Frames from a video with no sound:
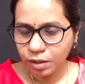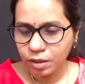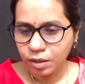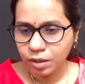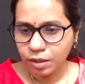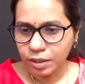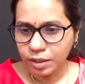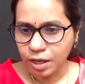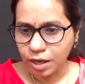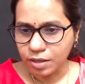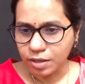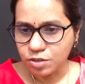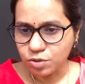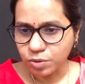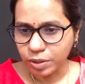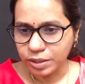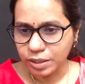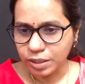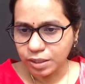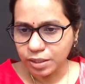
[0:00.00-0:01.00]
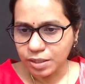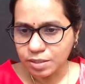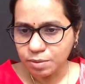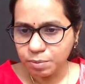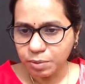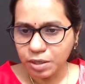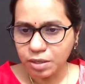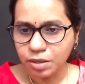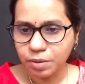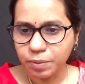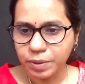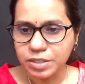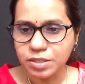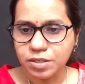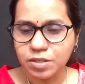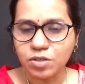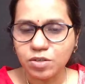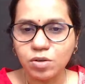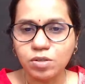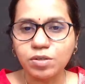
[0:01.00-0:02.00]
yeah, so I think a similar question
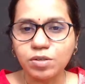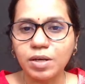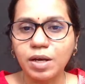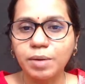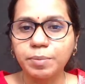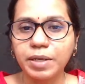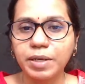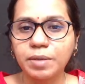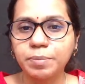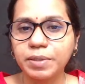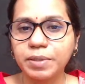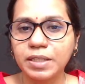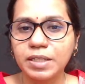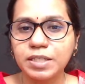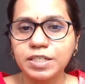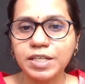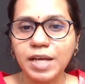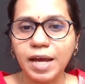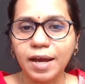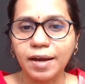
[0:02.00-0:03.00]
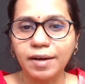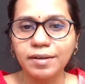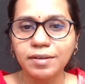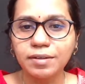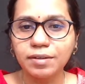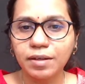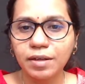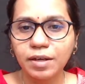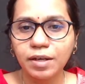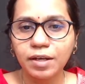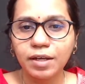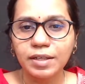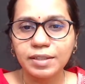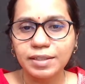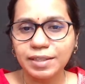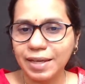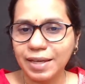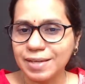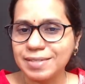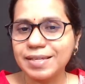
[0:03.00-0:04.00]
is also coming up in the chat.
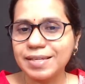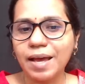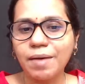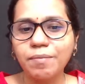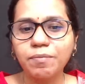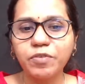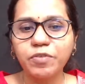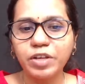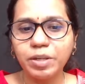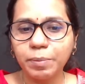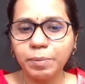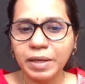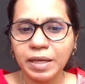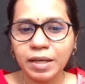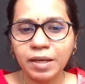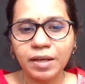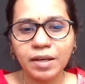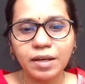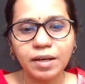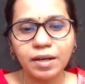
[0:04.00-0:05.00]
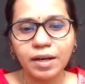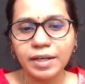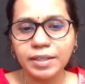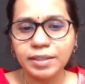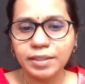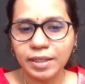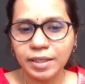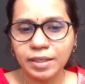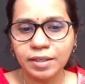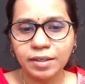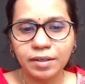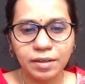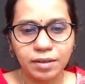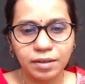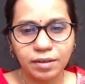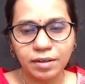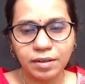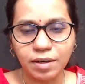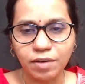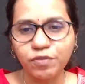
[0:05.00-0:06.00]
The exam will be, I think,
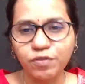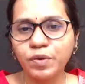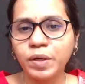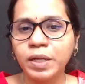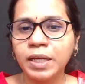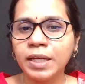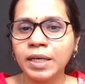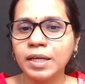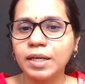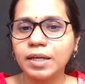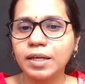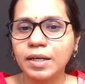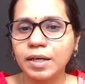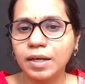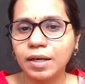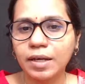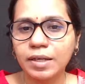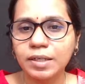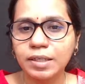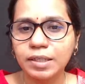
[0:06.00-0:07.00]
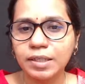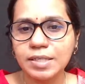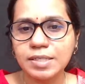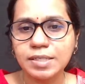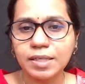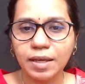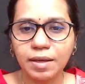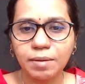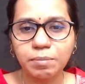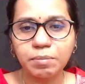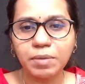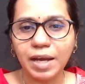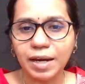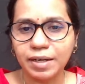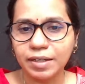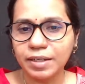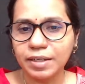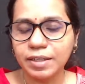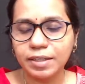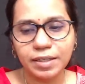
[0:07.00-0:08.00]
roughly in the same
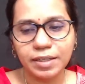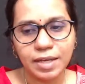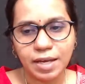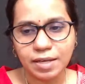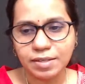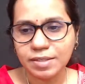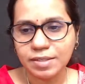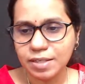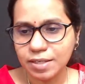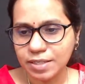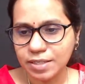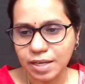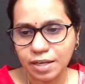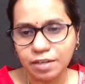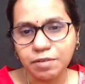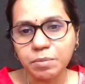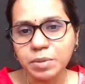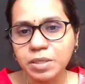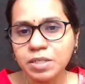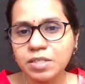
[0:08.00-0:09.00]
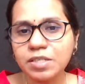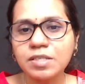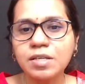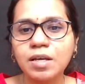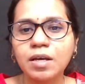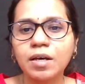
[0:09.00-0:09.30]
category as the assignments.